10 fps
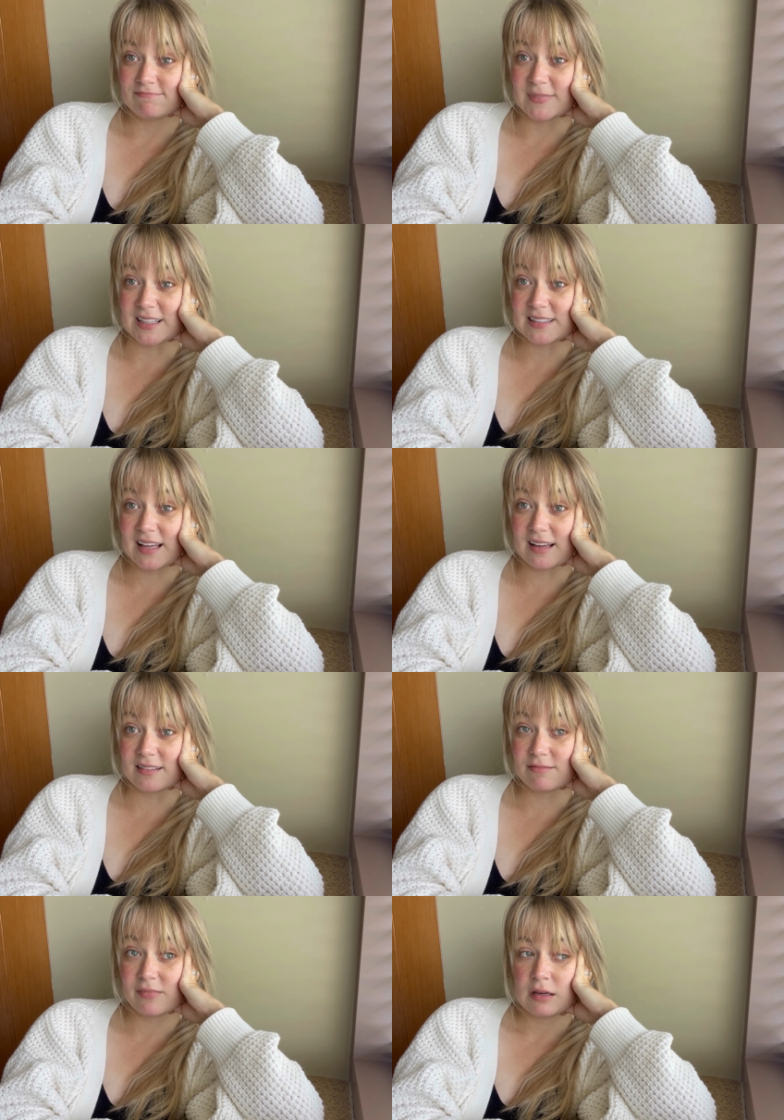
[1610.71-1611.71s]
That's that.
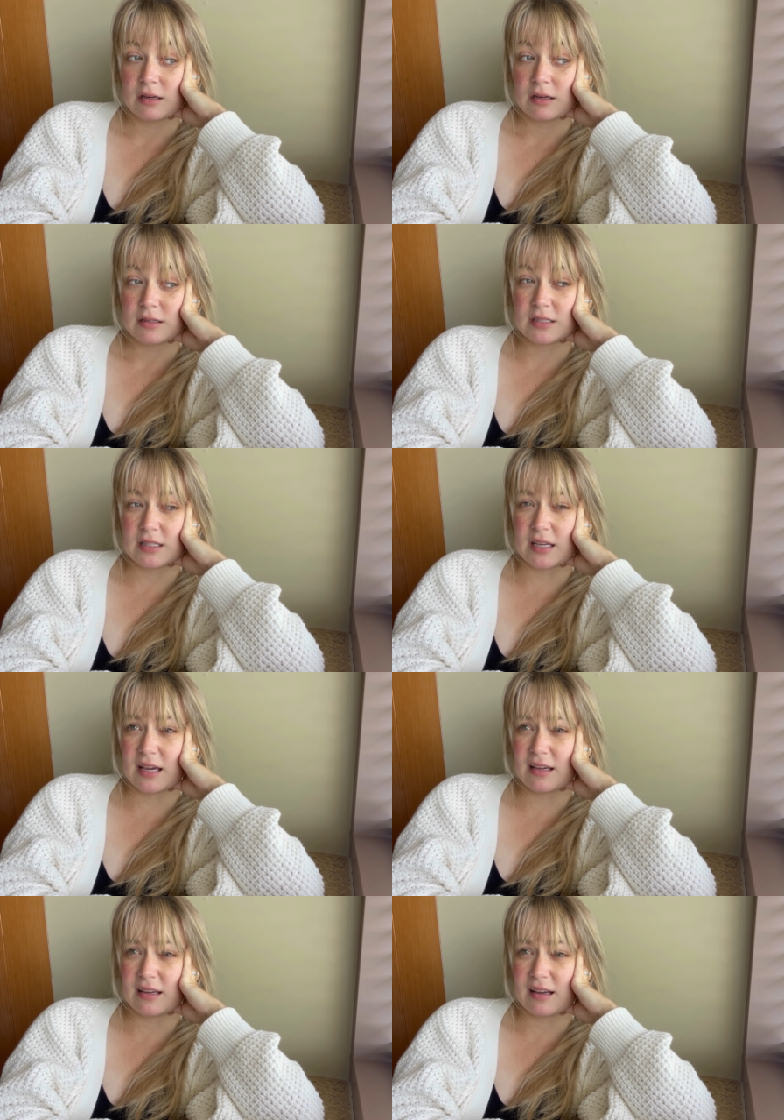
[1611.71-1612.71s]

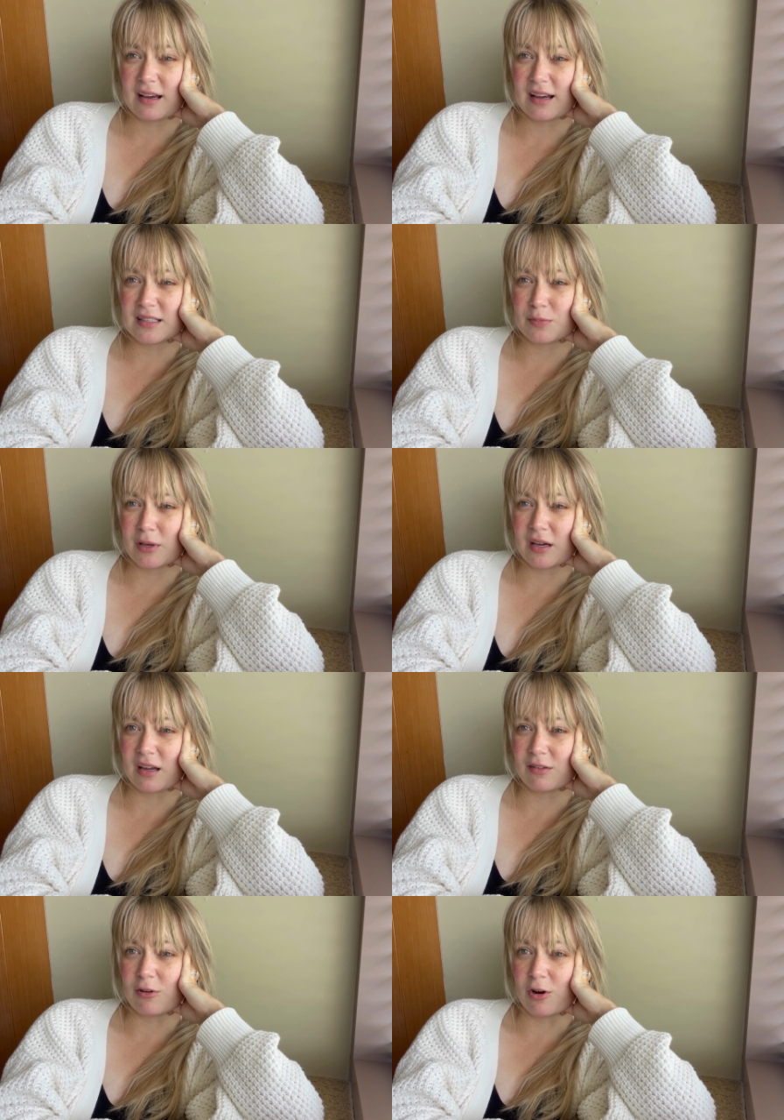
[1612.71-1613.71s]
Today has been
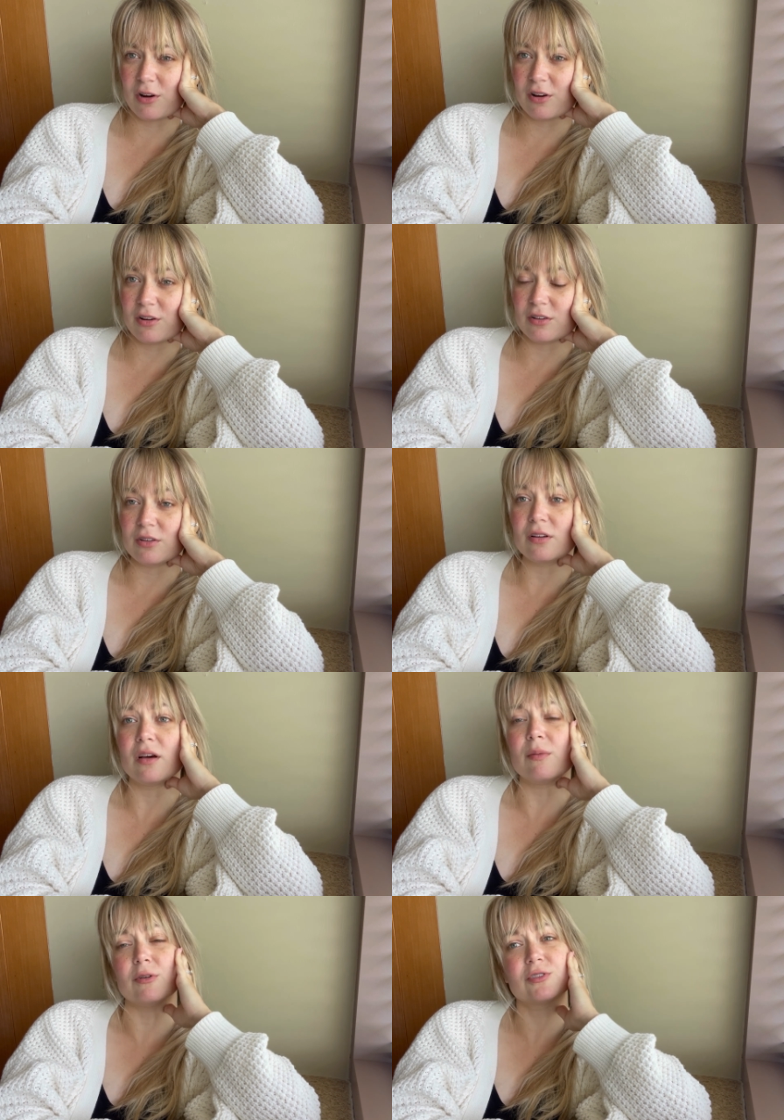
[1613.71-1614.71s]
kind of hard
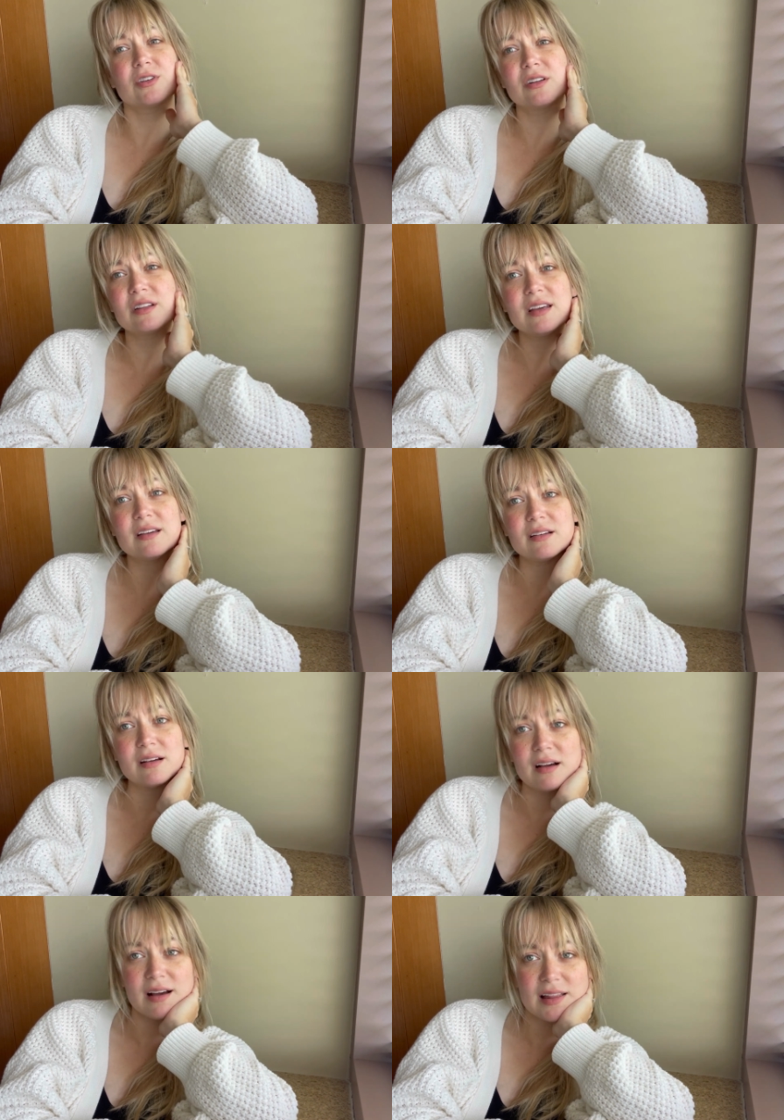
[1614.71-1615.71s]
emotionally.
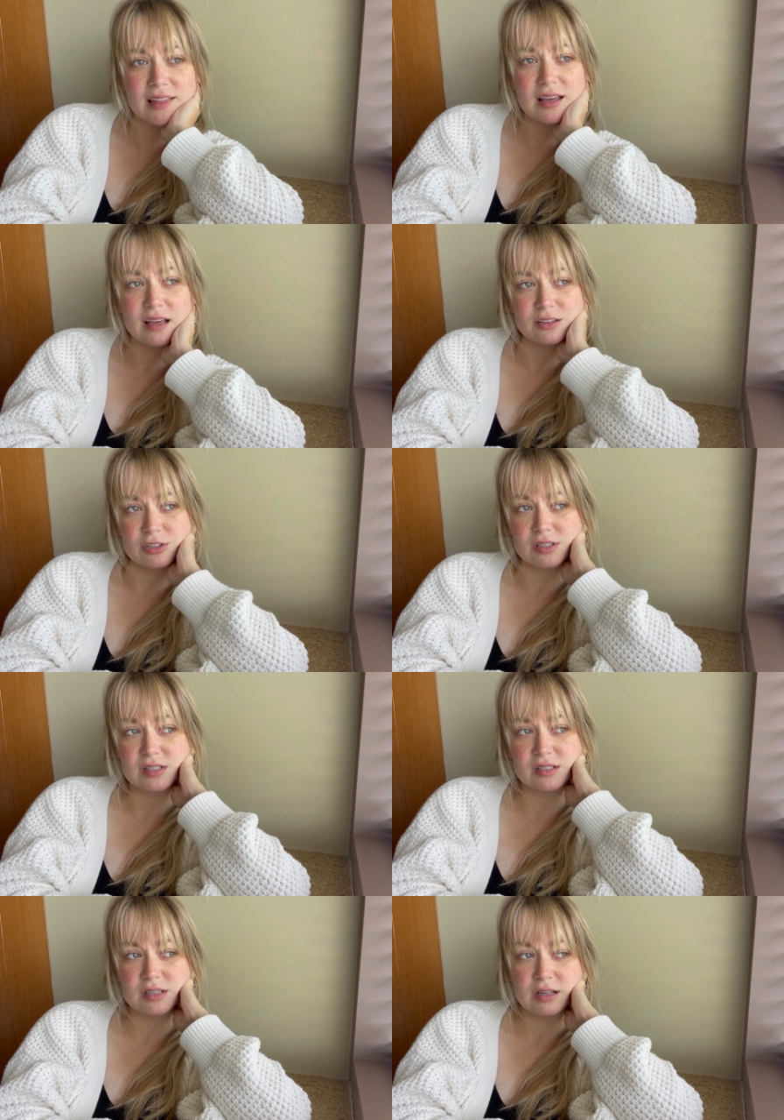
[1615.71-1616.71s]
I think
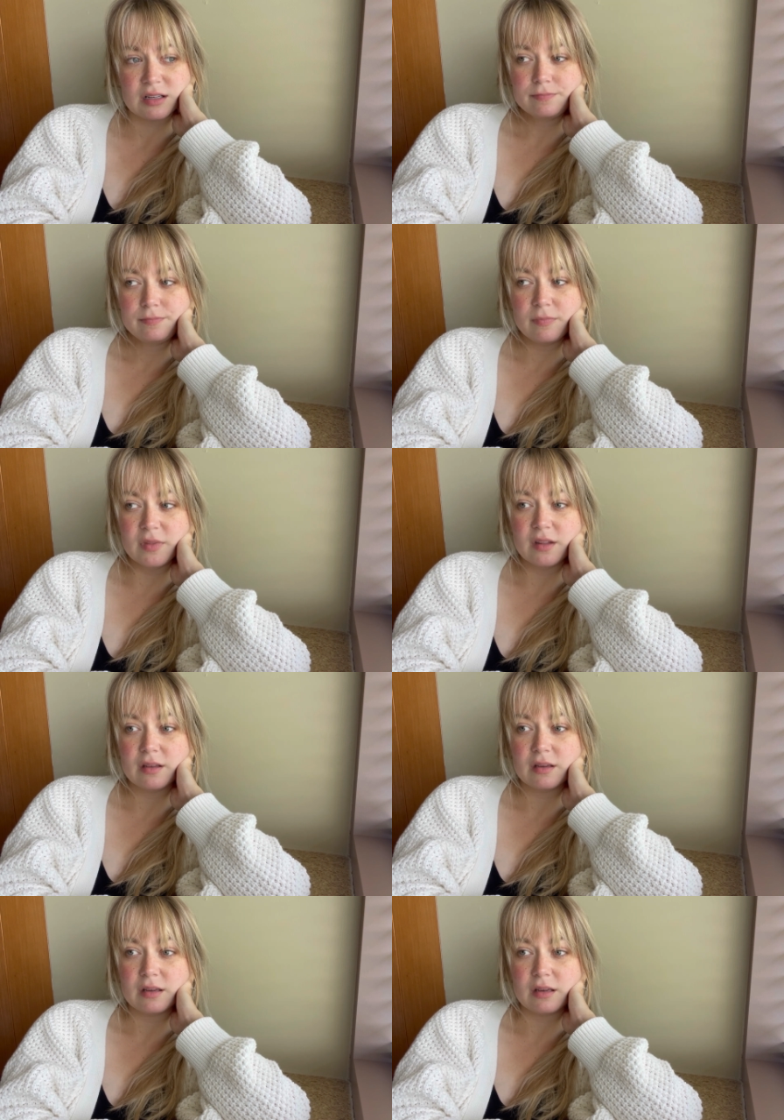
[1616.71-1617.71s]
just,
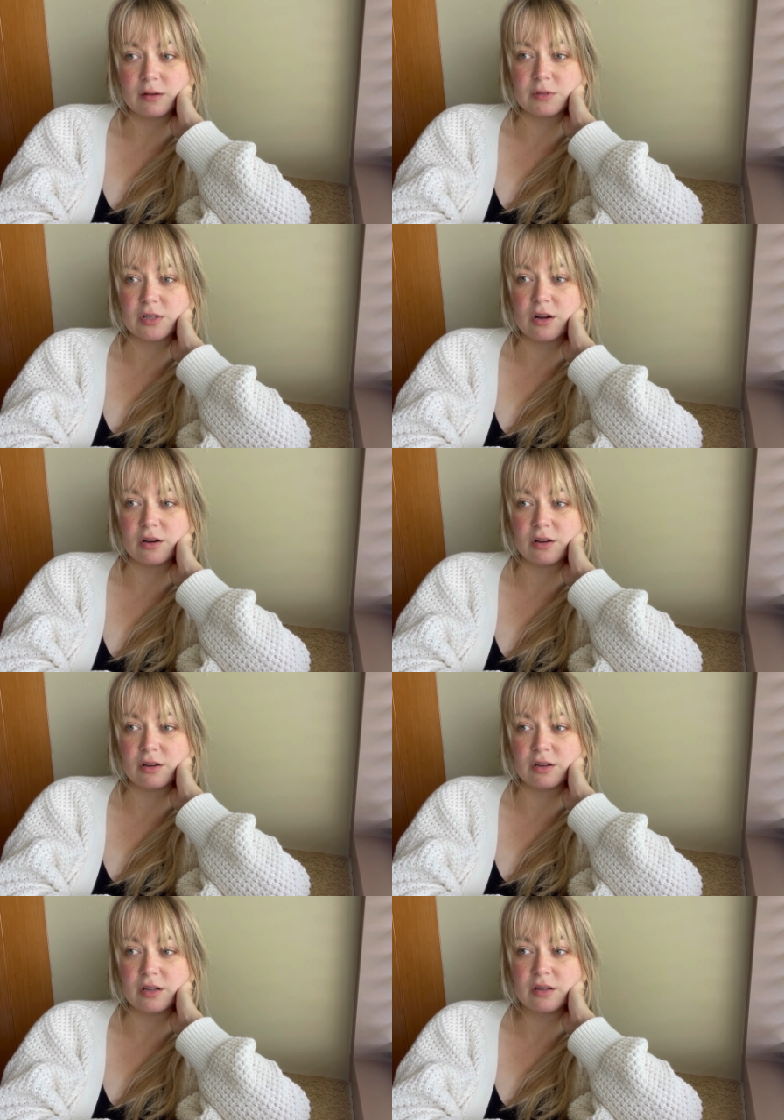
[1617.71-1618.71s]
it was
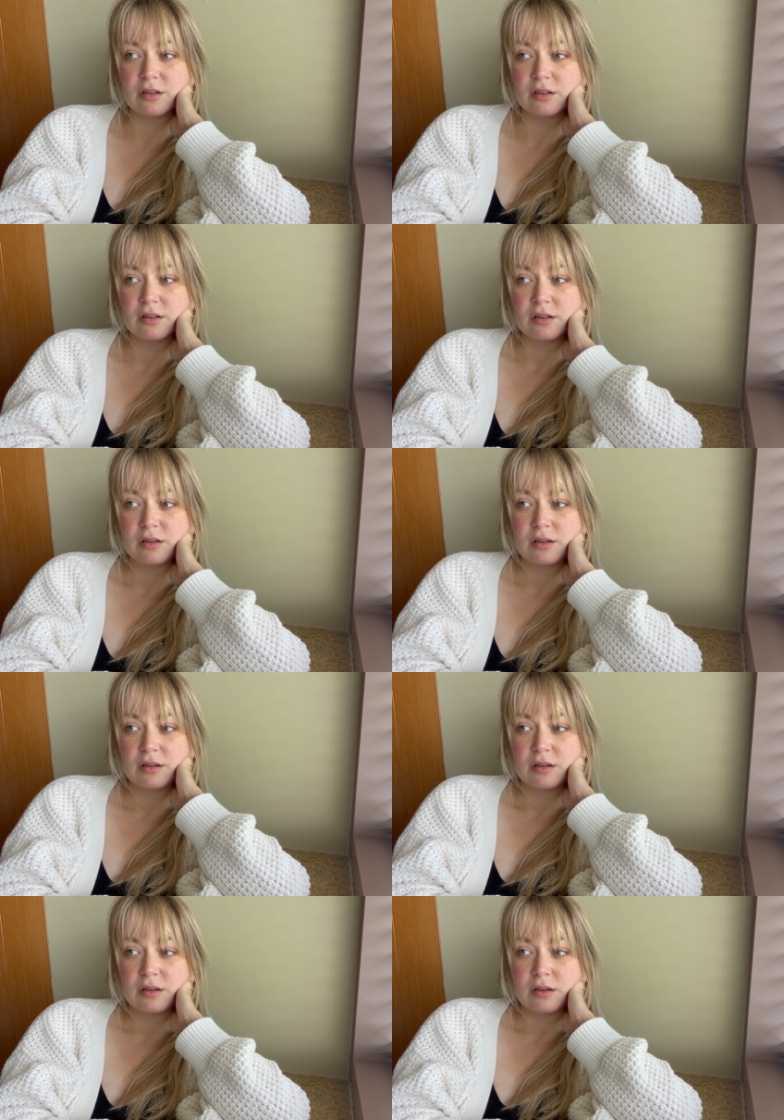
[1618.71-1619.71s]
hard
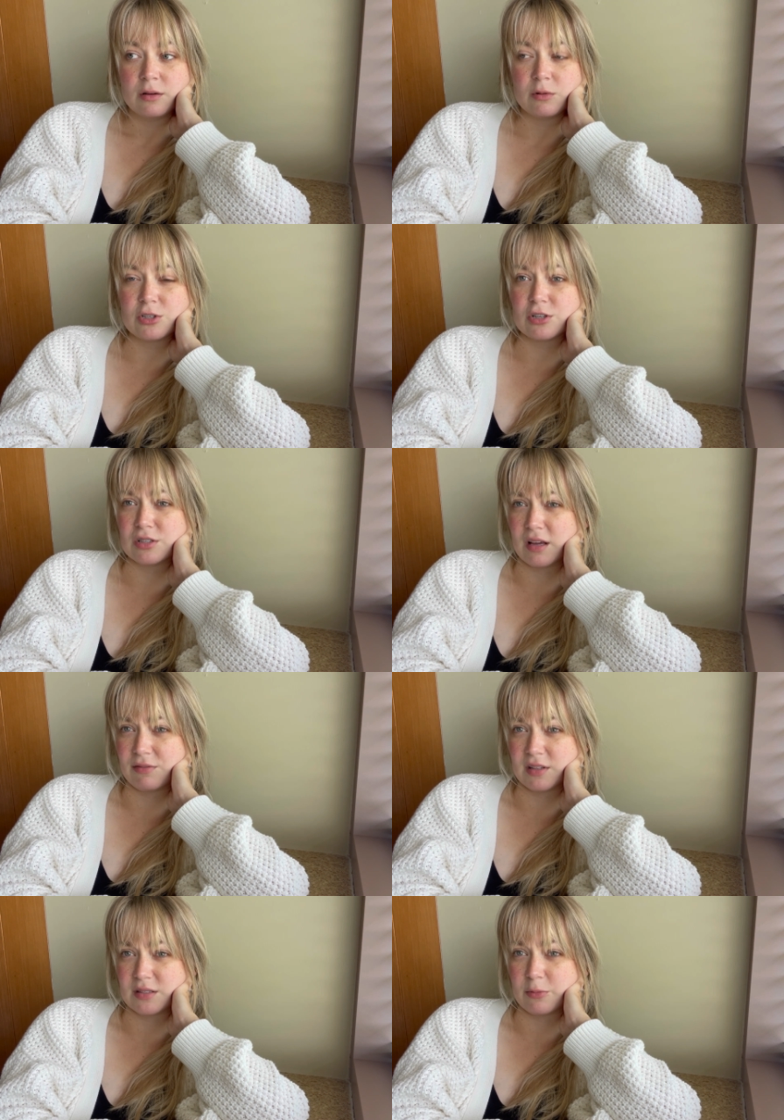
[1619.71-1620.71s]
when Josh
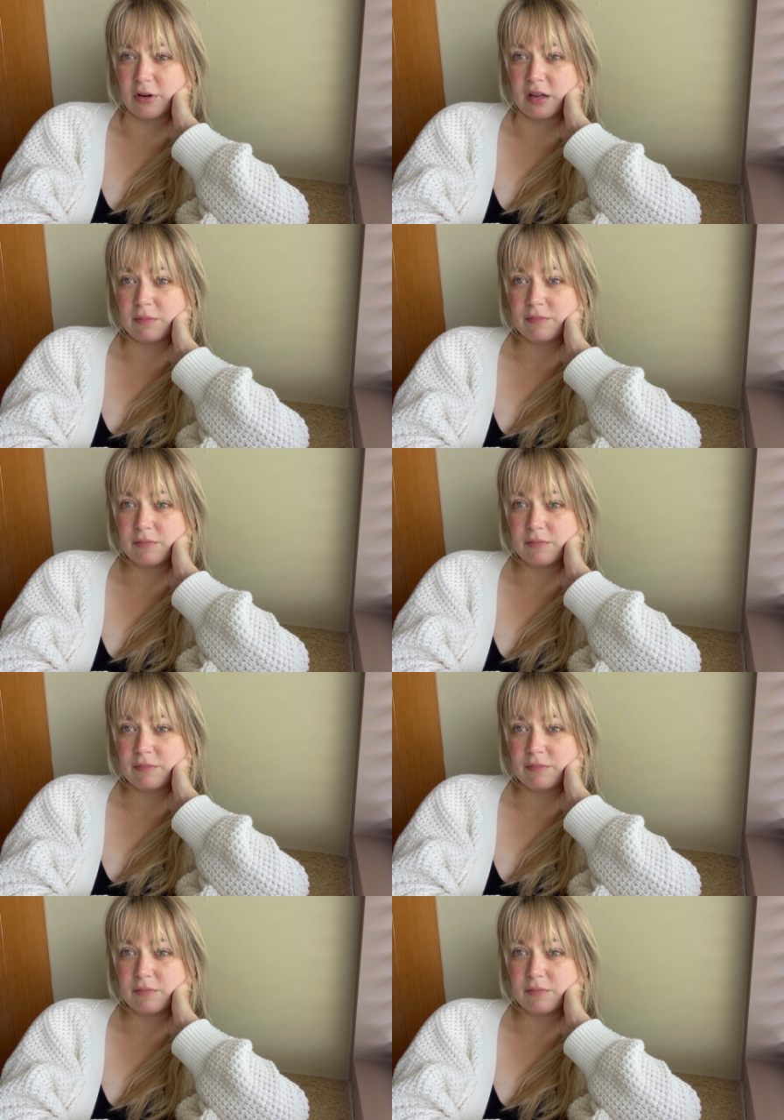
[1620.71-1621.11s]
left this morning,